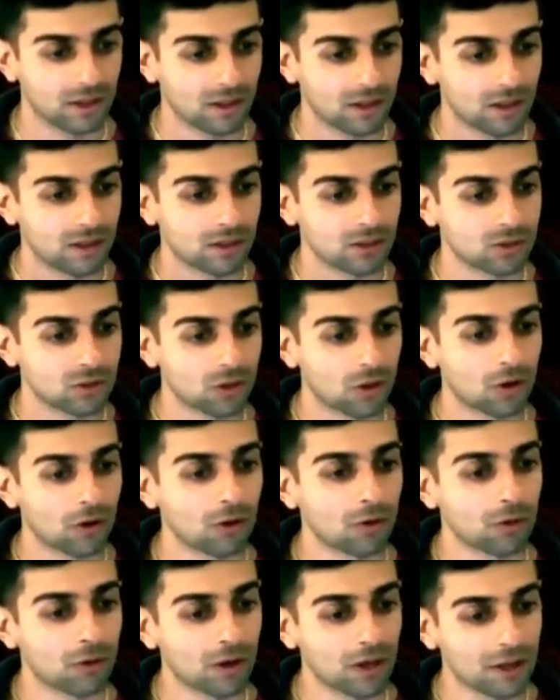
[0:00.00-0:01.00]

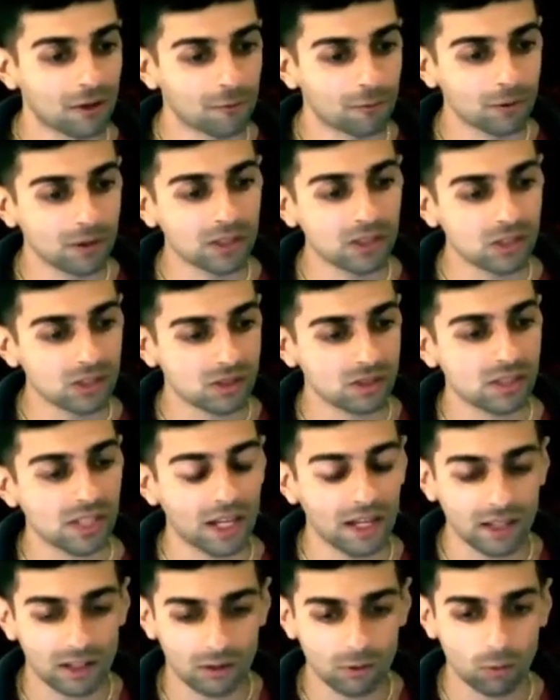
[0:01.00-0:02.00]
So if we just
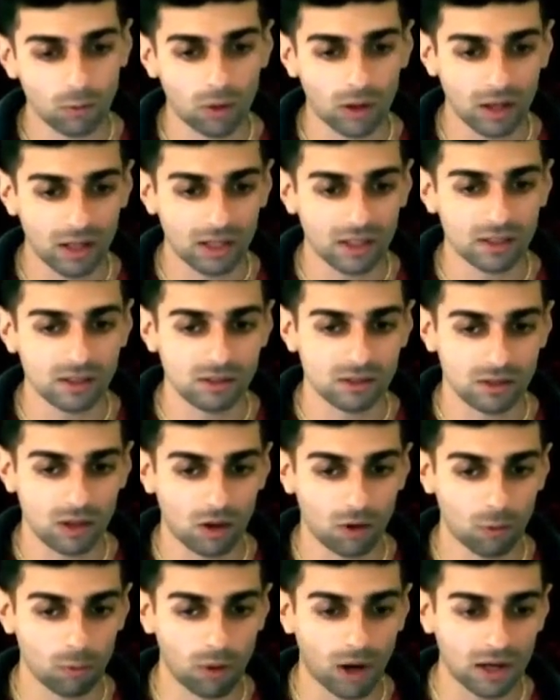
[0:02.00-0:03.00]
take what is
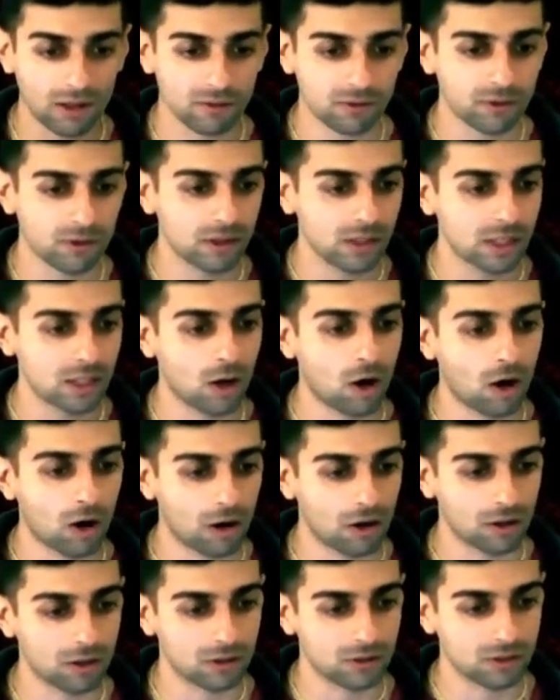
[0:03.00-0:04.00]
rightfully
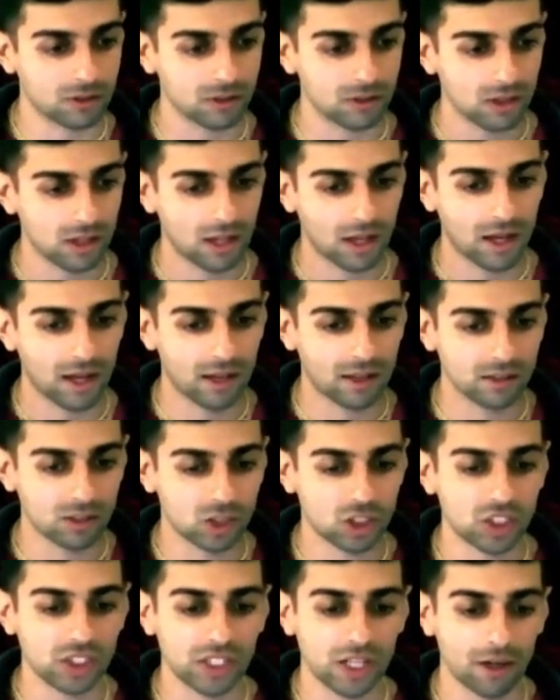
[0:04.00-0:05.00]
ours and
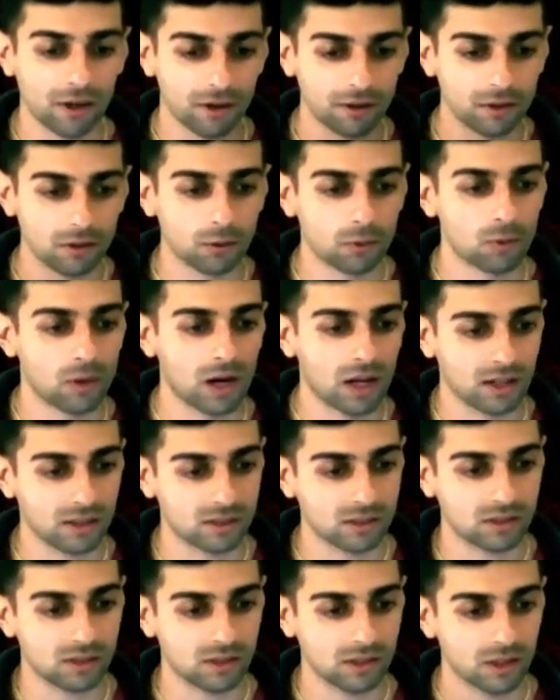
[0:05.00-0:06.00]
share the
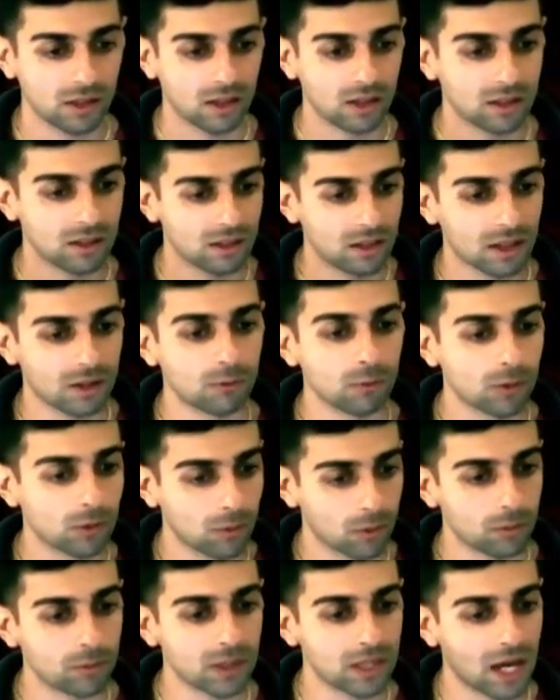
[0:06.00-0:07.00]
rest, then we
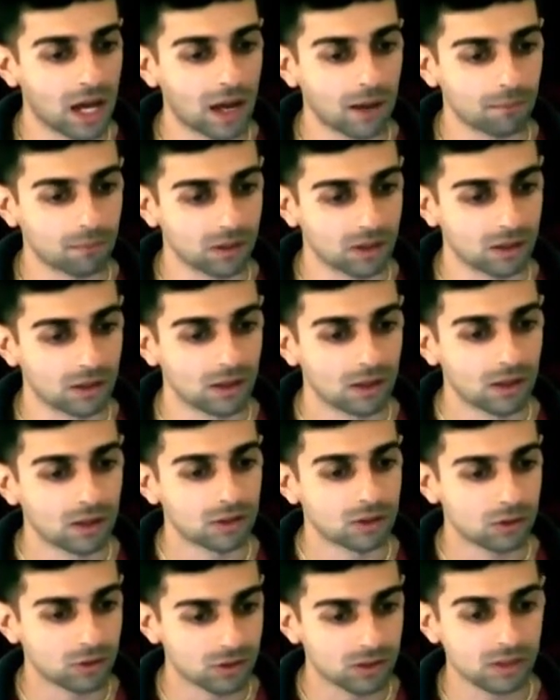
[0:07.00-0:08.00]
will be happy.
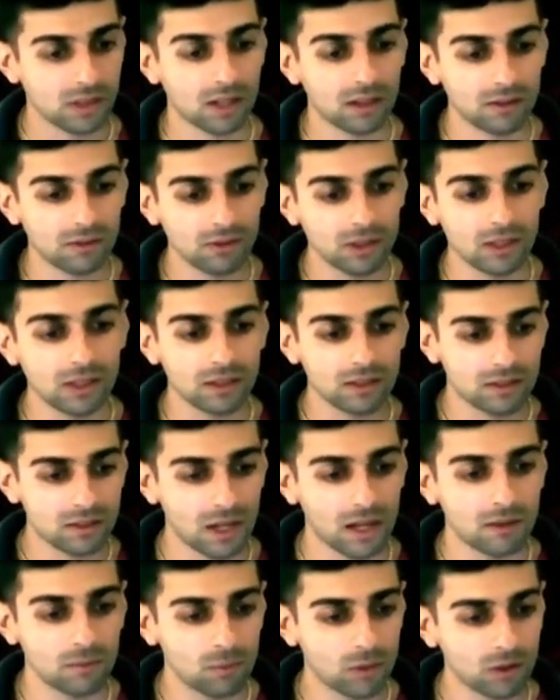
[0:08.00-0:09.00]
So instead of eating
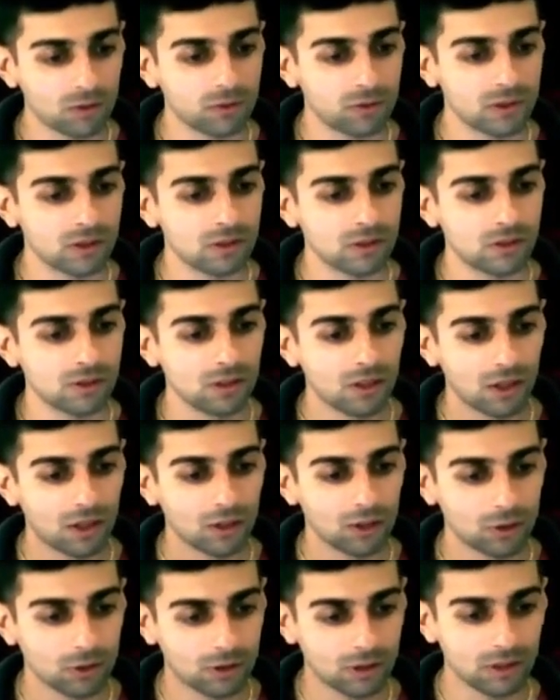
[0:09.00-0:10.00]
10 muffins,
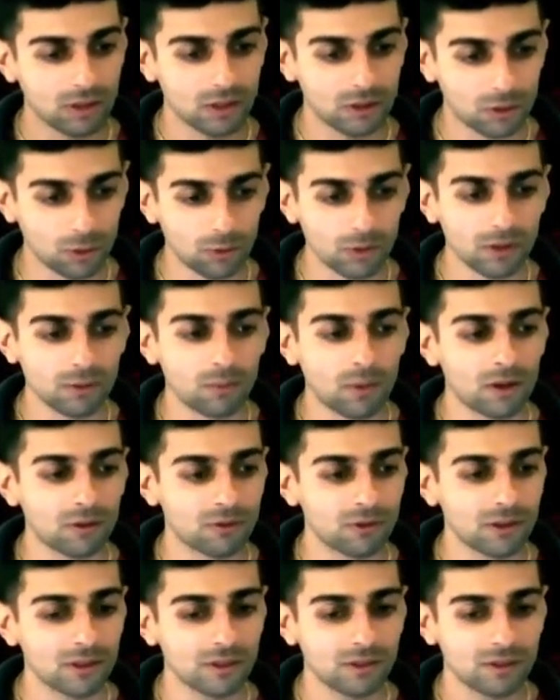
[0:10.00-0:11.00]
you can eat 3
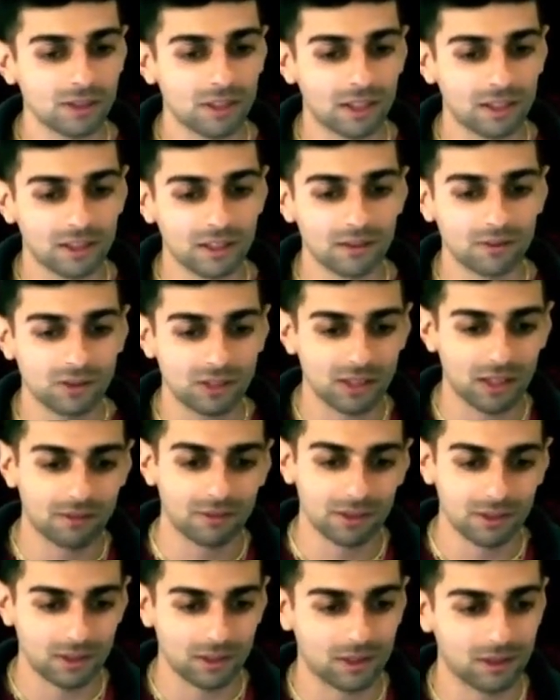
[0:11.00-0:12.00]
muffins and give
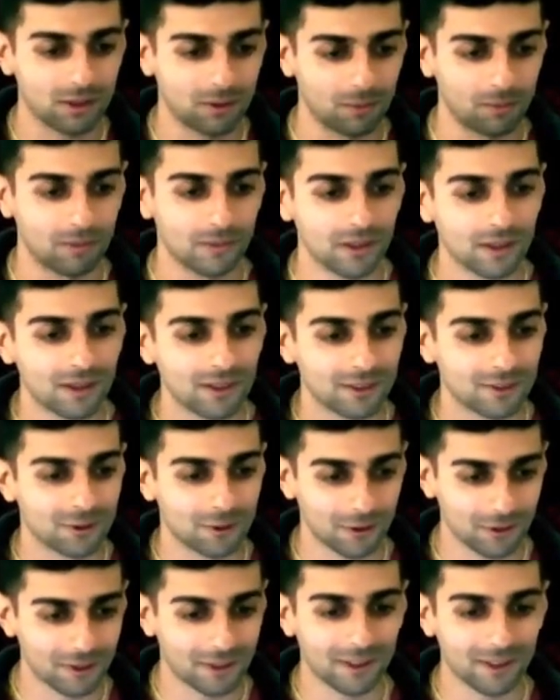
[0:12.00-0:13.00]
7 to him.
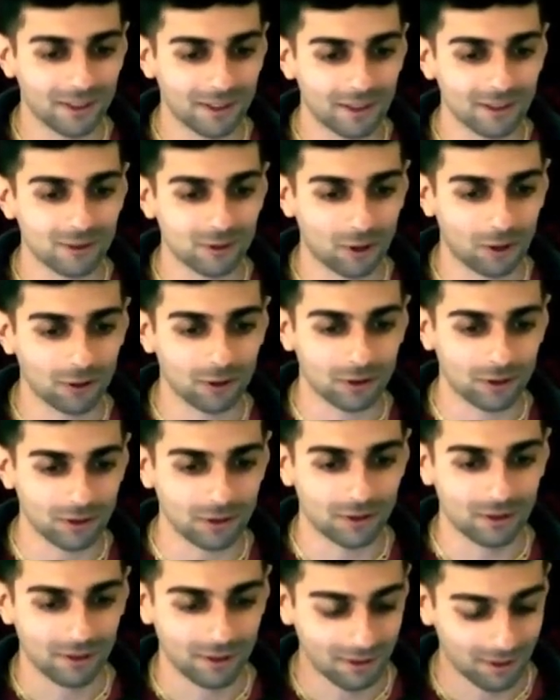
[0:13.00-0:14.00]
So then it's all
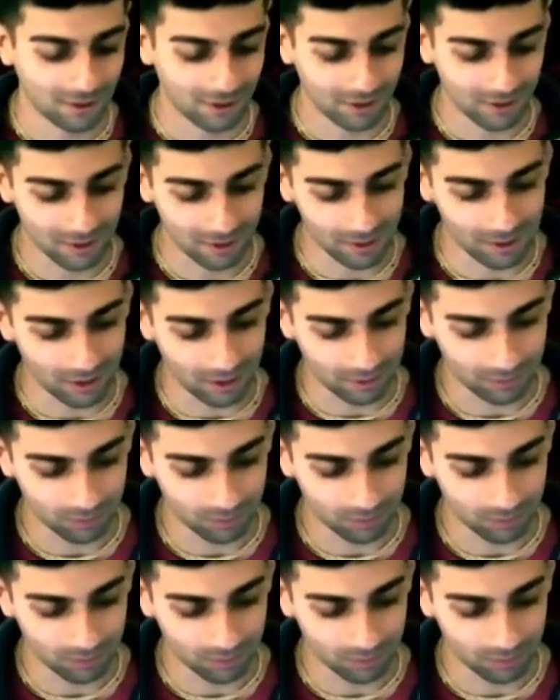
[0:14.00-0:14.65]
good. Yeah.